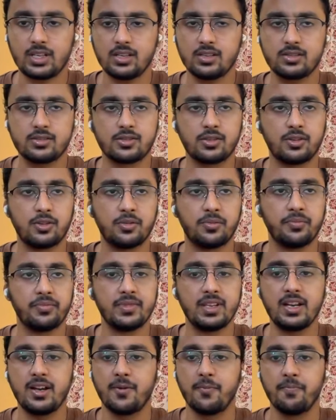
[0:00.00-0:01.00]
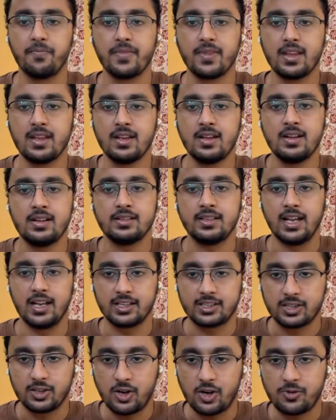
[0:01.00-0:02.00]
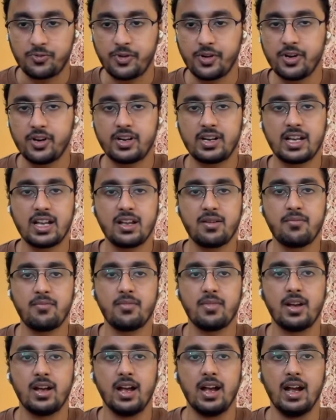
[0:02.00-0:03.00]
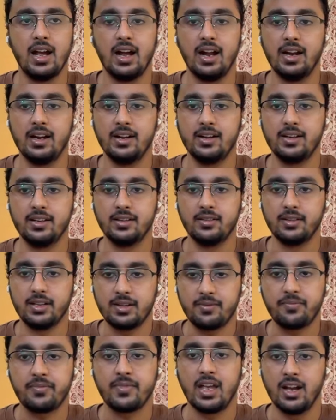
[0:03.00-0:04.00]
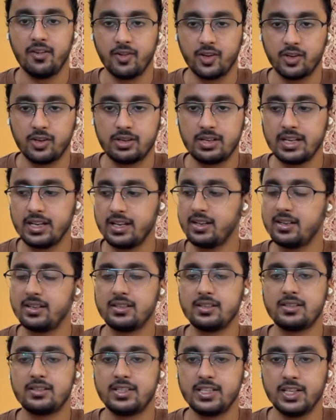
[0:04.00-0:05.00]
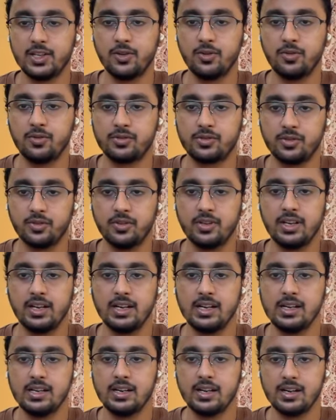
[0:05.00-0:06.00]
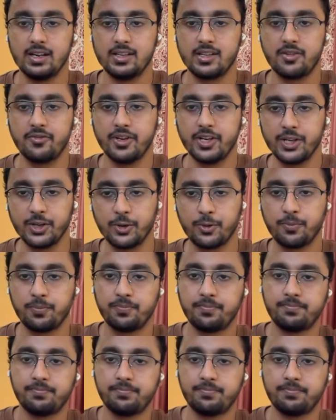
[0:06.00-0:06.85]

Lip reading: So, yeah, thanks a lot for your time. And yeah, have a good day. See you soon in another video.